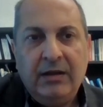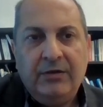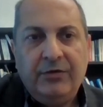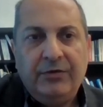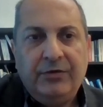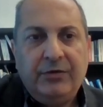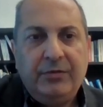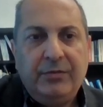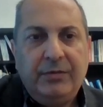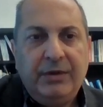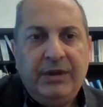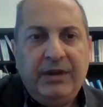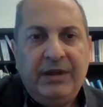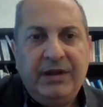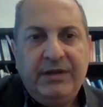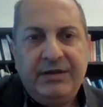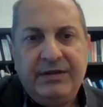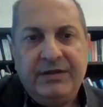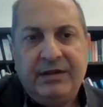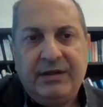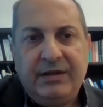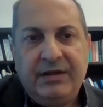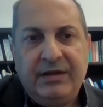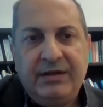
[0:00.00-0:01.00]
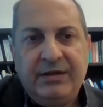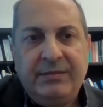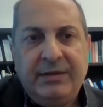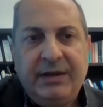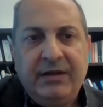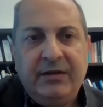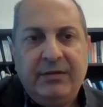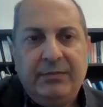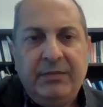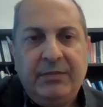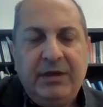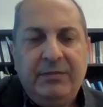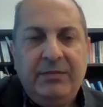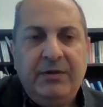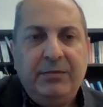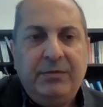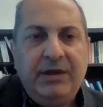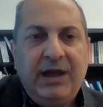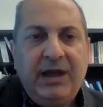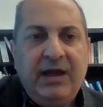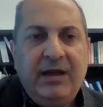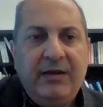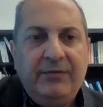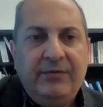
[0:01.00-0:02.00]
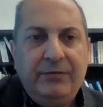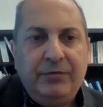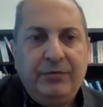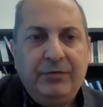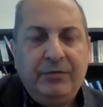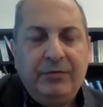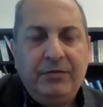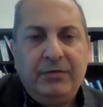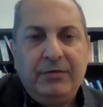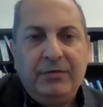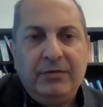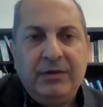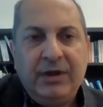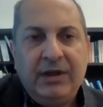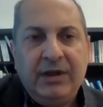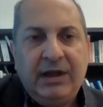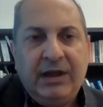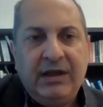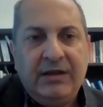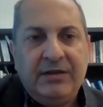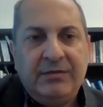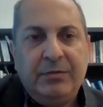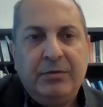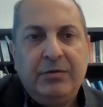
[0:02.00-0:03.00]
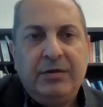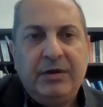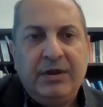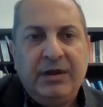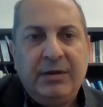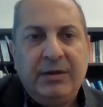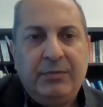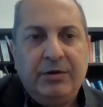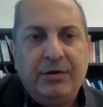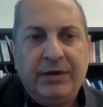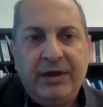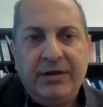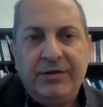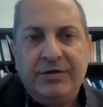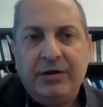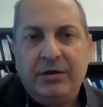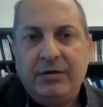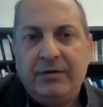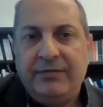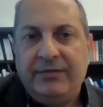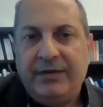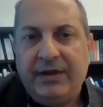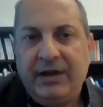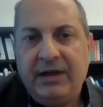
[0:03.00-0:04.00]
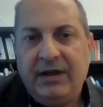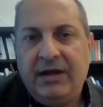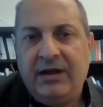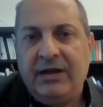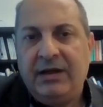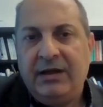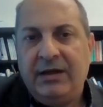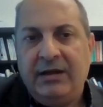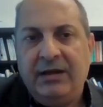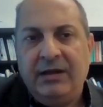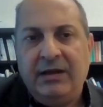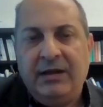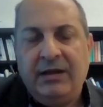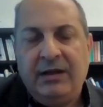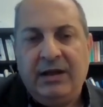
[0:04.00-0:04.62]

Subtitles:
So with this respect, maybe we have to explore the potential of AI